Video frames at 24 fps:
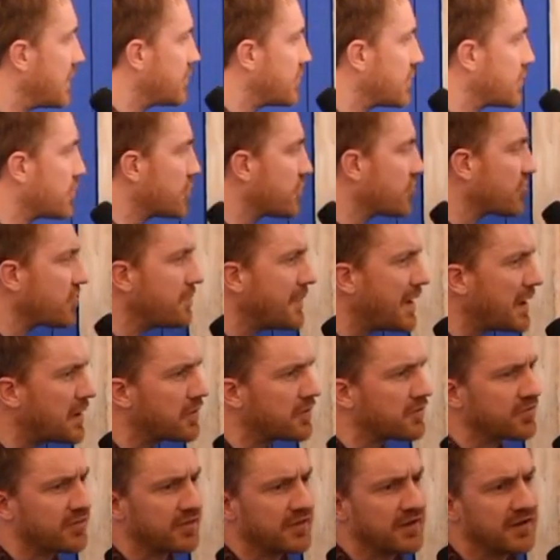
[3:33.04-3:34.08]
the Good
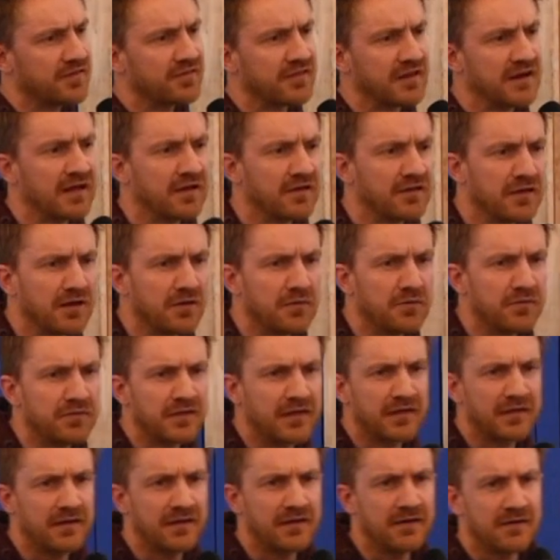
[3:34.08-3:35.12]
Samaritan, isn't it? You know, in
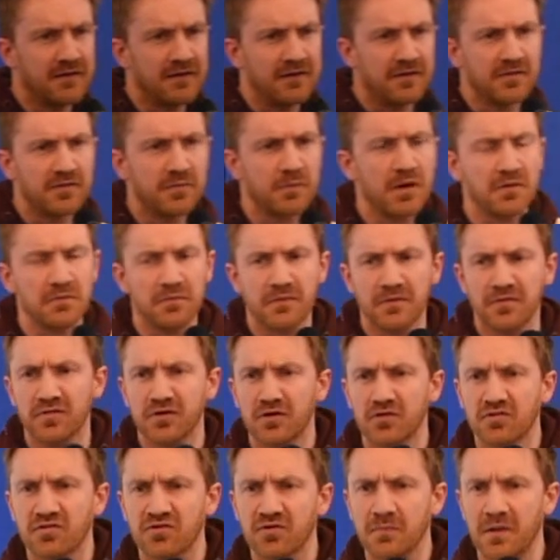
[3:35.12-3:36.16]
the parable of the
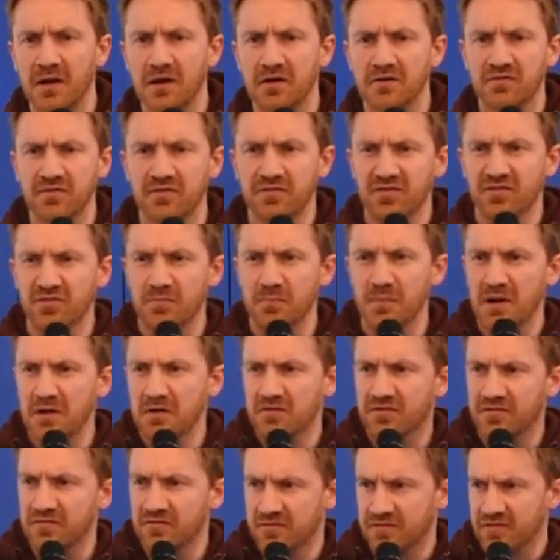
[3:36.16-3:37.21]
Good Samaritan, the
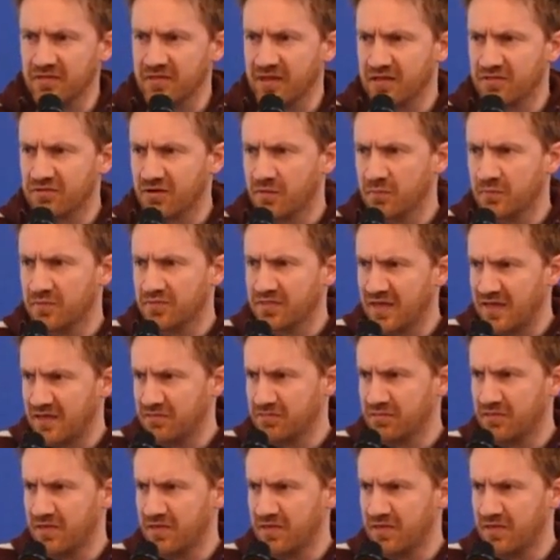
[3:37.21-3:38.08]
Samaritans at that time were the,